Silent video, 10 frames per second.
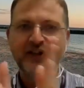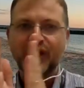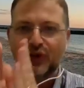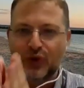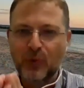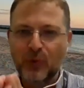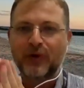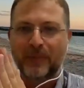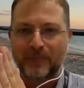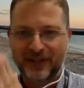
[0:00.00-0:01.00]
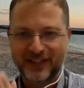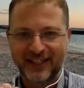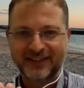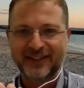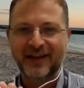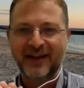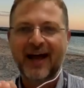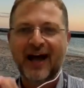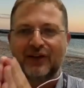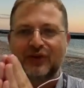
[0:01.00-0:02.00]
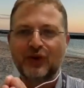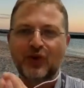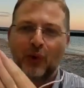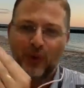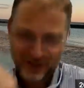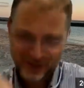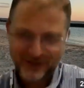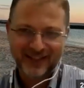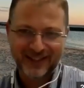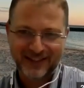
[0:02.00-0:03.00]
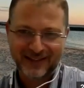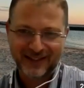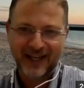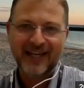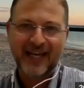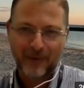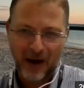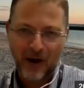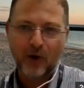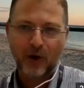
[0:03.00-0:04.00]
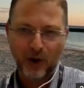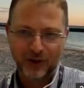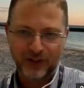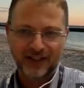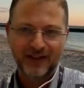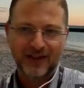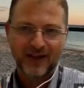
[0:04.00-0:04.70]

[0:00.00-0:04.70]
the tumor represent a sort of Wilson disease in our oncology